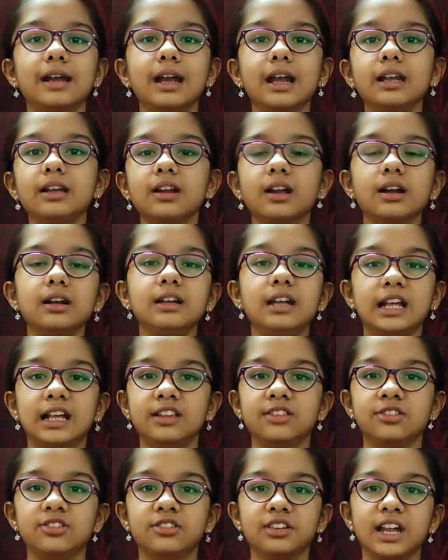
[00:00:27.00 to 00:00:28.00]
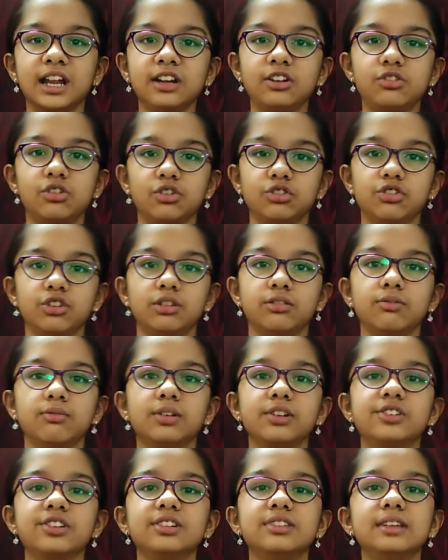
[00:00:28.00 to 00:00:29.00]
It contains
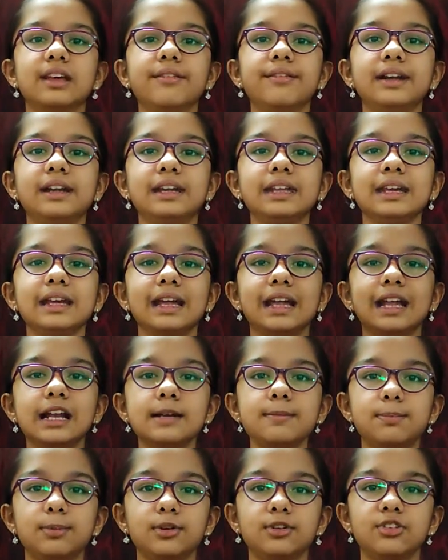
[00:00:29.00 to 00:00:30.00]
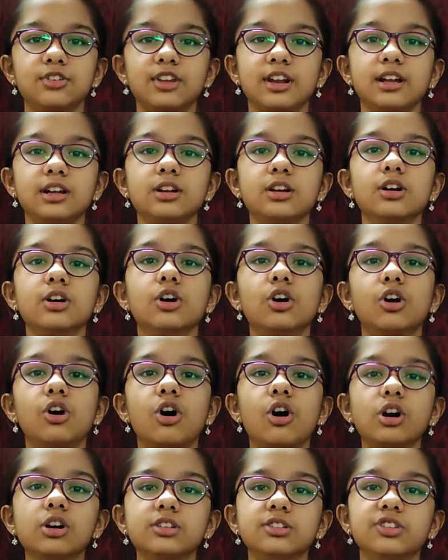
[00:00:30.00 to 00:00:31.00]
nitrogen which is 78%
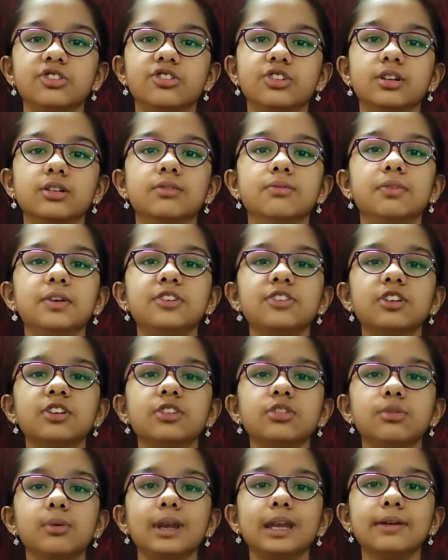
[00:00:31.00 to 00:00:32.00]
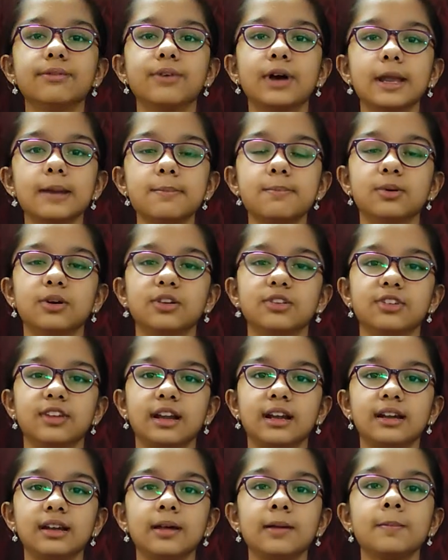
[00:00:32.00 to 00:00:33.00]
oxygen which is
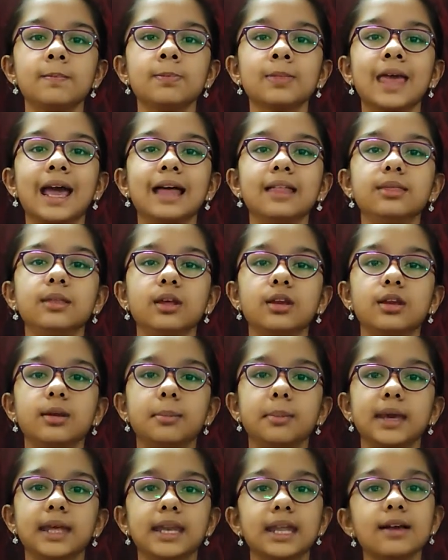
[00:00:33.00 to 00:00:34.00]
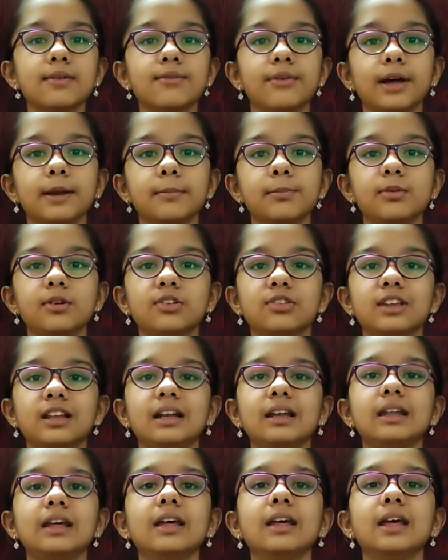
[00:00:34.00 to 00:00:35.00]
21% and the remaining
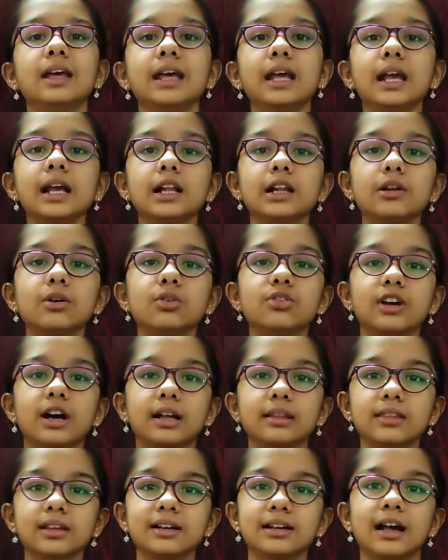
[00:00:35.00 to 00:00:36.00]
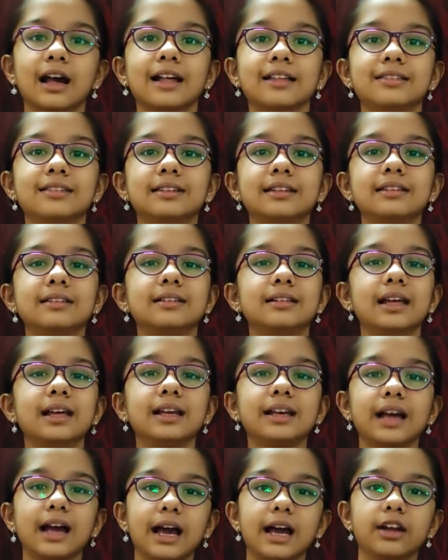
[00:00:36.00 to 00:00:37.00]
1% includes other gases
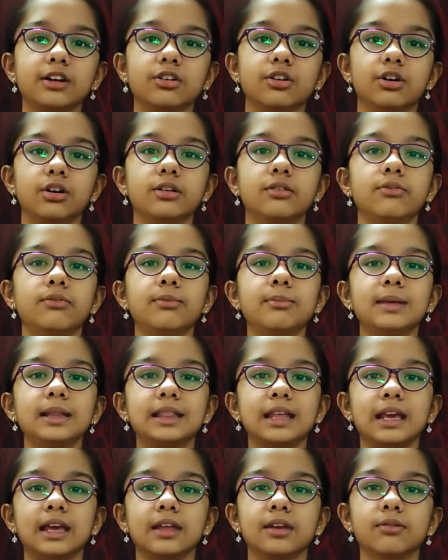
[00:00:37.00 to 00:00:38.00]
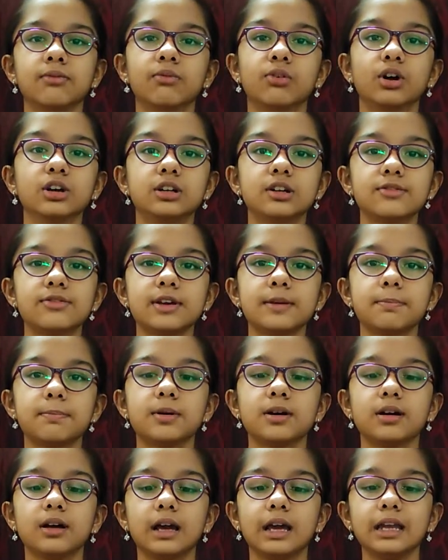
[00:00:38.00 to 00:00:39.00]
like argon, methane, water
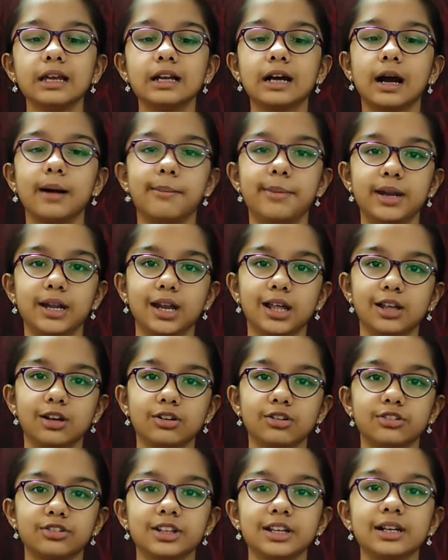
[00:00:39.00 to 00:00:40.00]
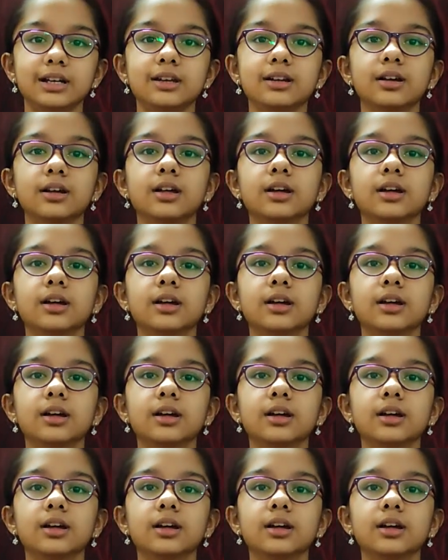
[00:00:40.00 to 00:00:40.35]
vapor and carbon dioxide.